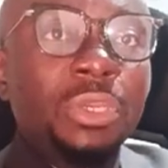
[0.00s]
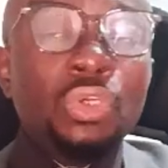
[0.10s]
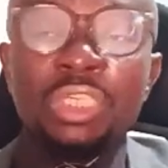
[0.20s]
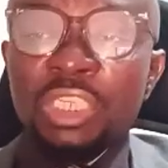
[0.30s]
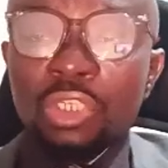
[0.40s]

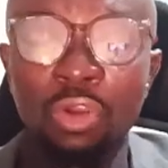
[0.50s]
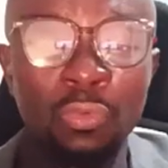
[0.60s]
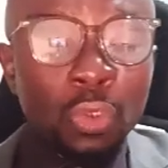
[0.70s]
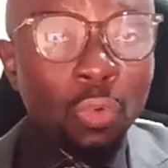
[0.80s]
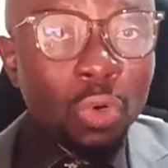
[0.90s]
you
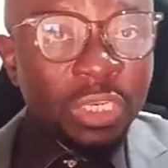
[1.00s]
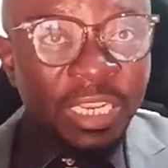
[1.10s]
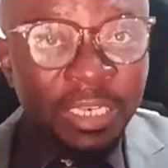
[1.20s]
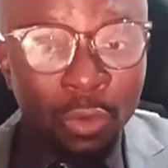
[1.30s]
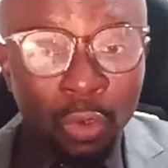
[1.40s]
would
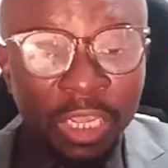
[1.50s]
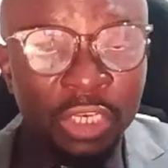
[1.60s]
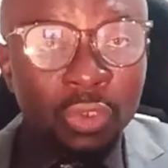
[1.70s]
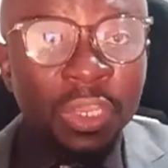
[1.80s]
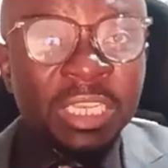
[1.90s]
look
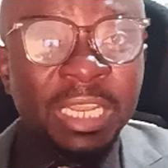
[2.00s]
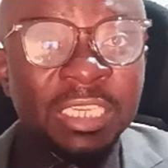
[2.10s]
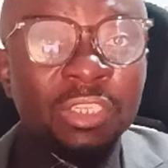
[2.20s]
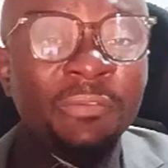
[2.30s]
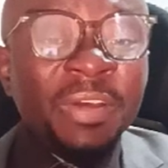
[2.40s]
into it and
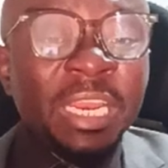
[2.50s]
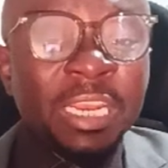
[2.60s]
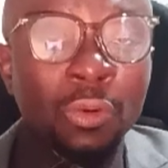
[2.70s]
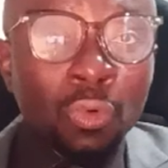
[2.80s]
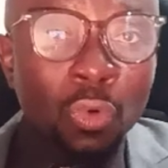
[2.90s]
discover that
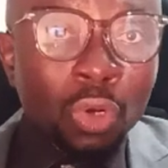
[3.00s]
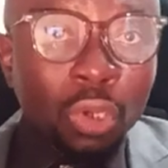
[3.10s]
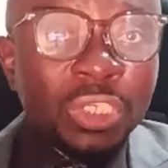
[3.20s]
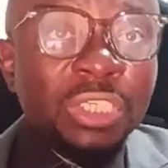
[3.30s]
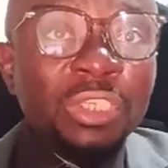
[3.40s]
the root
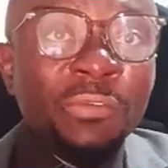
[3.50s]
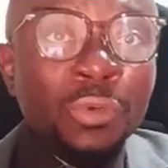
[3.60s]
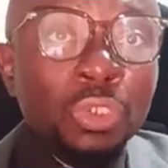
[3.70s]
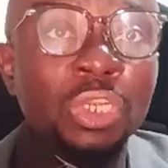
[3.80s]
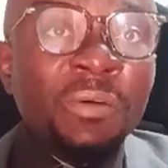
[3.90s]
causes of
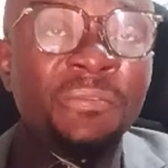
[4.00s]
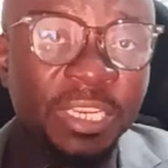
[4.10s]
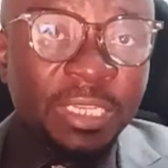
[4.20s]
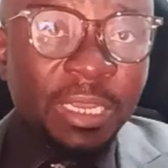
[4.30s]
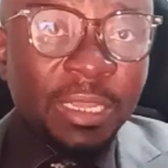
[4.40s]
those
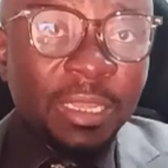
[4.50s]
conflicts